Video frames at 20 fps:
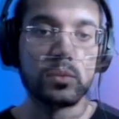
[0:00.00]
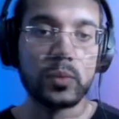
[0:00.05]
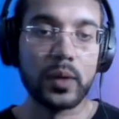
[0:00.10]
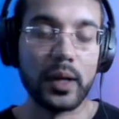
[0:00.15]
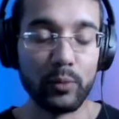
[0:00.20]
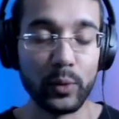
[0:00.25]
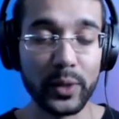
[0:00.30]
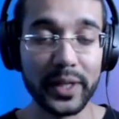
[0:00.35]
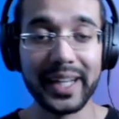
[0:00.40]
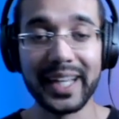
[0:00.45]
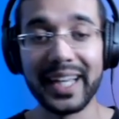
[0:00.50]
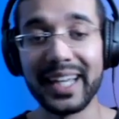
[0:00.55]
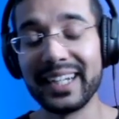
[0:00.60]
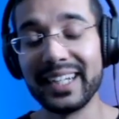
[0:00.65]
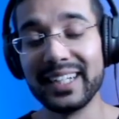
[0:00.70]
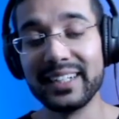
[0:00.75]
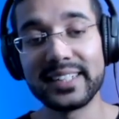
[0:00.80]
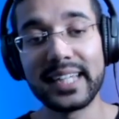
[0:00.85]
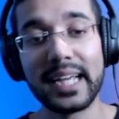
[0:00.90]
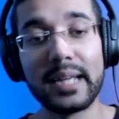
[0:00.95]
I went ahead
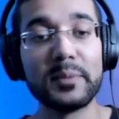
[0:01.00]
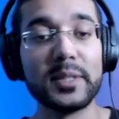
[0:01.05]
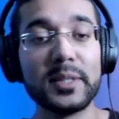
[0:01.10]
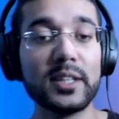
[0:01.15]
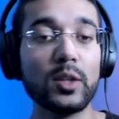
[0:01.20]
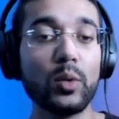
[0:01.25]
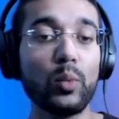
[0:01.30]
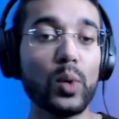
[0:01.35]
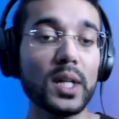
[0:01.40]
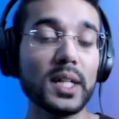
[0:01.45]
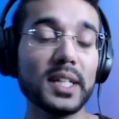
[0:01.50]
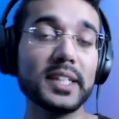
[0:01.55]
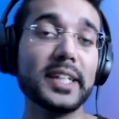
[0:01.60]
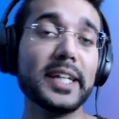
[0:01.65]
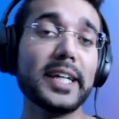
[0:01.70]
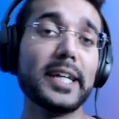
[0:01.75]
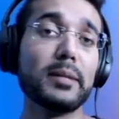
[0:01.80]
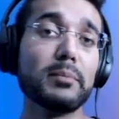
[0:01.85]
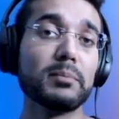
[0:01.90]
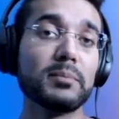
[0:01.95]
and typed in the wallet
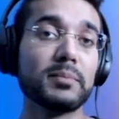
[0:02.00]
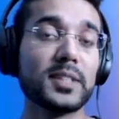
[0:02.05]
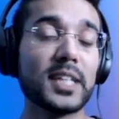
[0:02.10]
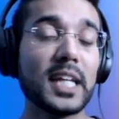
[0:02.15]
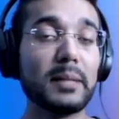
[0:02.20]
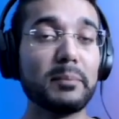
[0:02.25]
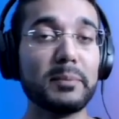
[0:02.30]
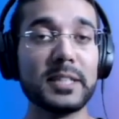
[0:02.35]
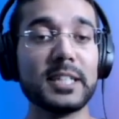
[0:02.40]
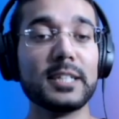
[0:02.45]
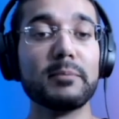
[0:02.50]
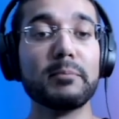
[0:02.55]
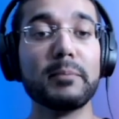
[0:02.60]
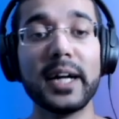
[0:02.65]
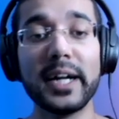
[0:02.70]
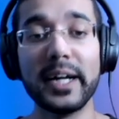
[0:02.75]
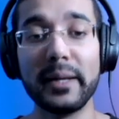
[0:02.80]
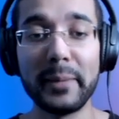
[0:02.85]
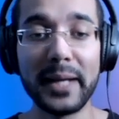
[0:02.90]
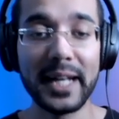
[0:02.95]
name, typed in
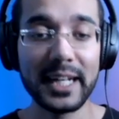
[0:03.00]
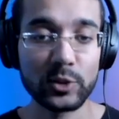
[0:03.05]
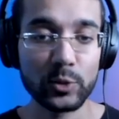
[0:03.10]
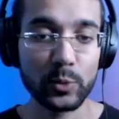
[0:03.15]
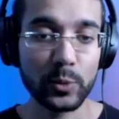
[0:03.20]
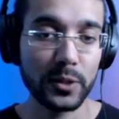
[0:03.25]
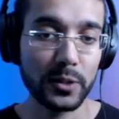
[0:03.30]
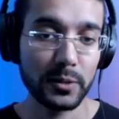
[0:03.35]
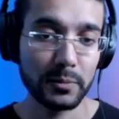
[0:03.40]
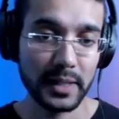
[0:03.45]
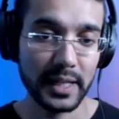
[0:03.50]
my password,